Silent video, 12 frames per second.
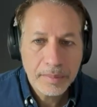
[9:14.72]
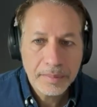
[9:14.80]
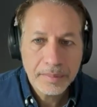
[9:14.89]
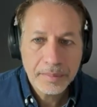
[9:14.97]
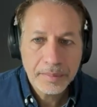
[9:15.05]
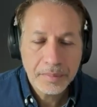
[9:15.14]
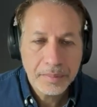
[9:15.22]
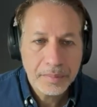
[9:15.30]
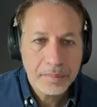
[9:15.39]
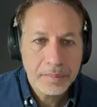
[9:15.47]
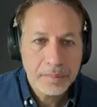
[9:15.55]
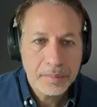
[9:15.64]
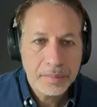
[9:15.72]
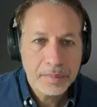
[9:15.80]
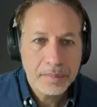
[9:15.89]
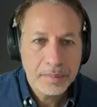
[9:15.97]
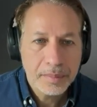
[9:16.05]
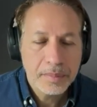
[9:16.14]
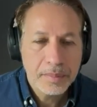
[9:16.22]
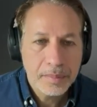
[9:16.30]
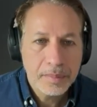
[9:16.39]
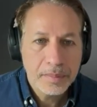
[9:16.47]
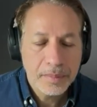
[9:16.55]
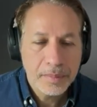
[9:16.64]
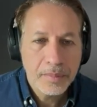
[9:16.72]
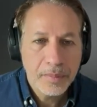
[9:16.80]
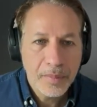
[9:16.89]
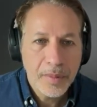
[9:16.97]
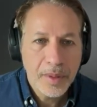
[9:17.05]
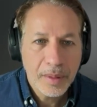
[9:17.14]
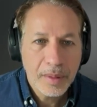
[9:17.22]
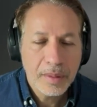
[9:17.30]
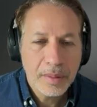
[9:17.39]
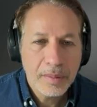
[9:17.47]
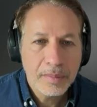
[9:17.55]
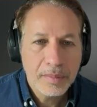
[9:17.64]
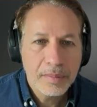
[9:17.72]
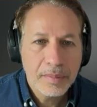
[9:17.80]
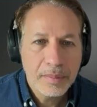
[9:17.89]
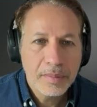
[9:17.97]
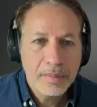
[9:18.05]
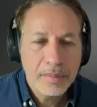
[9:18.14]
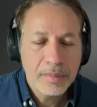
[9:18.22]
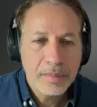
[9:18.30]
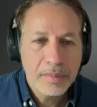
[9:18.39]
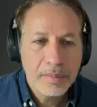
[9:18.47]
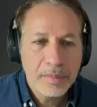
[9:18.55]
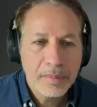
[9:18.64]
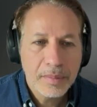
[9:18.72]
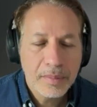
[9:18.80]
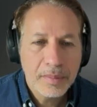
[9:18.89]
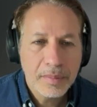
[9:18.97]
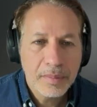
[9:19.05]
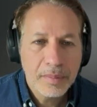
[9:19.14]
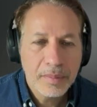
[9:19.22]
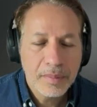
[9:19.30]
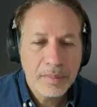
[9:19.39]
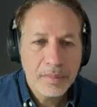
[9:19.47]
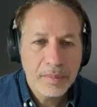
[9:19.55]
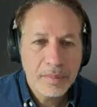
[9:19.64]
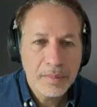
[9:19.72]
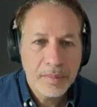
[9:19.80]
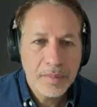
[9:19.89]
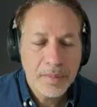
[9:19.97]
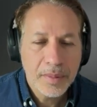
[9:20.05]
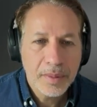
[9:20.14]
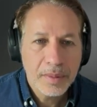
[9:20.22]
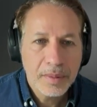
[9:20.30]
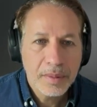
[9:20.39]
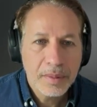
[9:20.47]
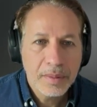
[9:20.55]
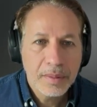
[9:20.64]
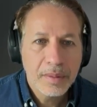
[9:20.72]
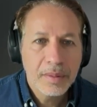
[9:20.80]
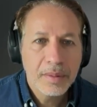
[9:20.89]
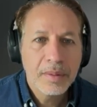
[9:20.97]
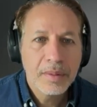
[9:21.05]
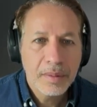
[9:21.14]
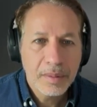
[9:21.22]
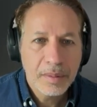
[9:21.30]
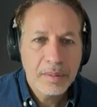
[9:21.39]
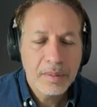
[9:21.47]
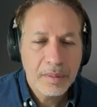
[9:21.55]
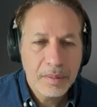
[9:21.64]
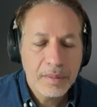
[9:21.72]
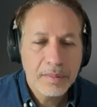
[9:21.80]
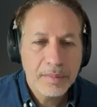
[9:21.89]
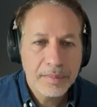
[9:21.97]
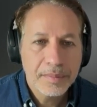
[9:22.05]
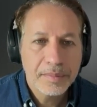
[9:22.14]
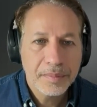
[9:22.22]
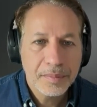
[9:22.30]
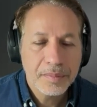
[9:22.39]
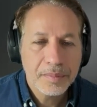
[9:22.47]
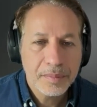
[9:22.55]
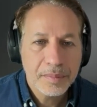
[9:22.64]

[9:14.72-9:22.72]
[no speech]